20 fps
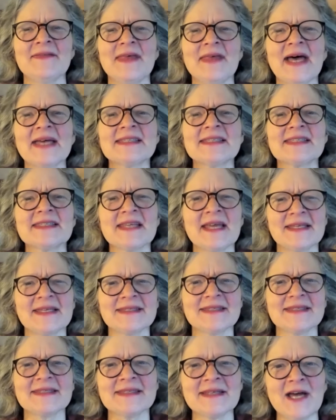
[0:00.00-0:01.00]
that
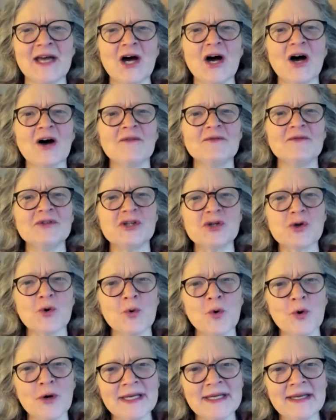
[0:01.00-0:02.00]
sense of
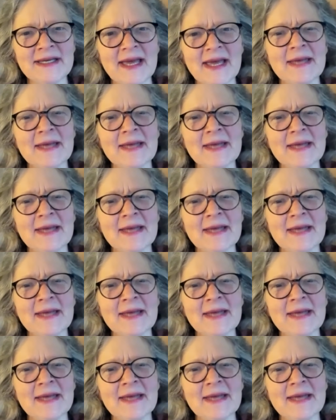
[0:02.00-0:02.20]
joy